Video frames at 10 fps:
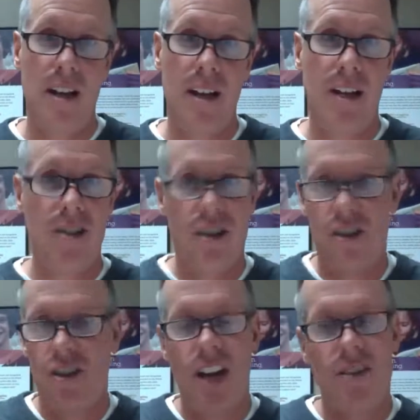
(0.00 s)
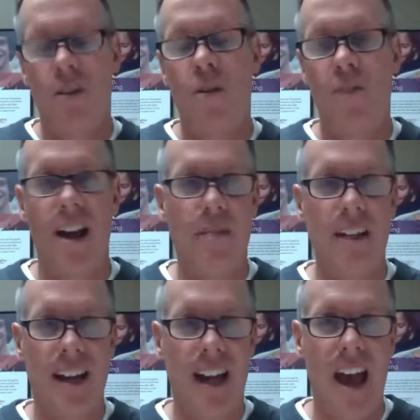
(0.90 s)
It's just changed our whole family
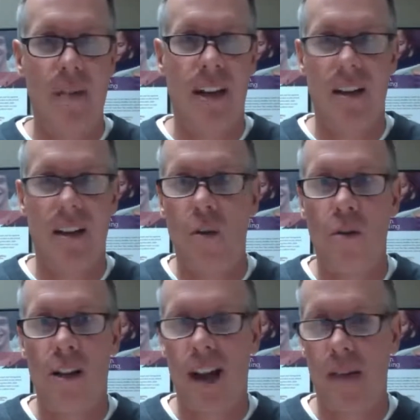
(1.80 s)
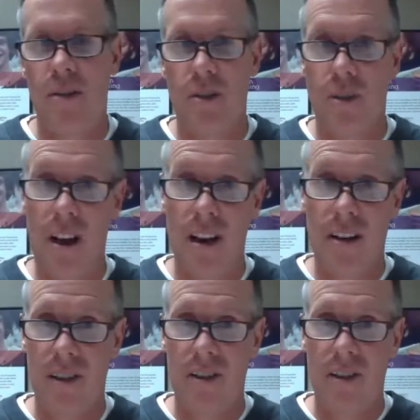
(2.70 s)
dynamic, and homework time is no longer
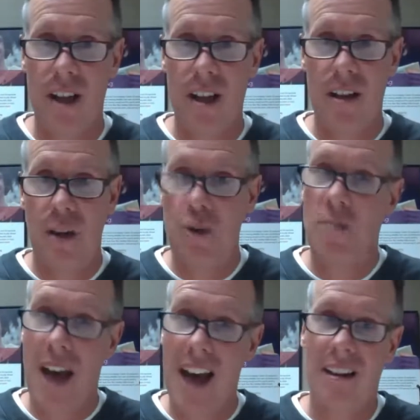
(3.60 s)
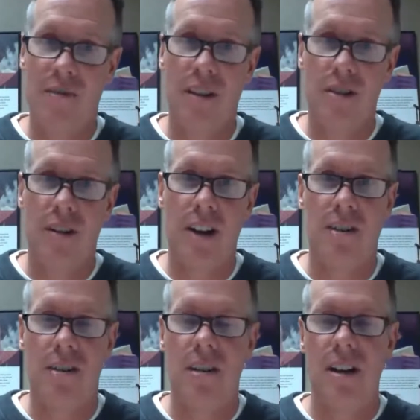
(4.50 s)
this huge battle and
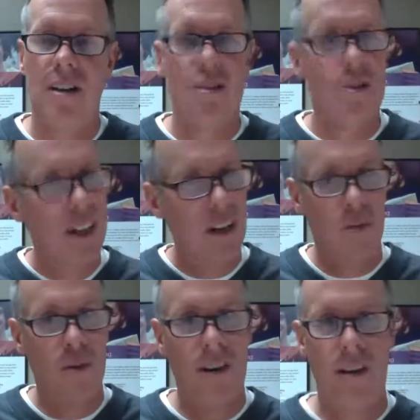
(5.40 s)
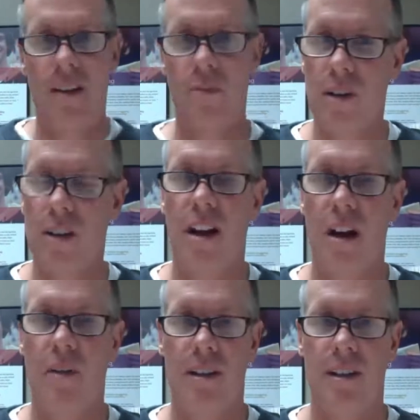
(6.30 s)
frustration. So we can really, really
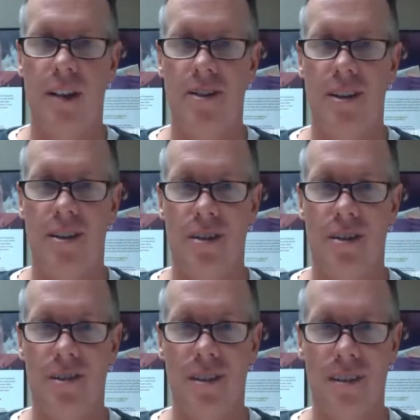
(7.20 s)
help with attention issues.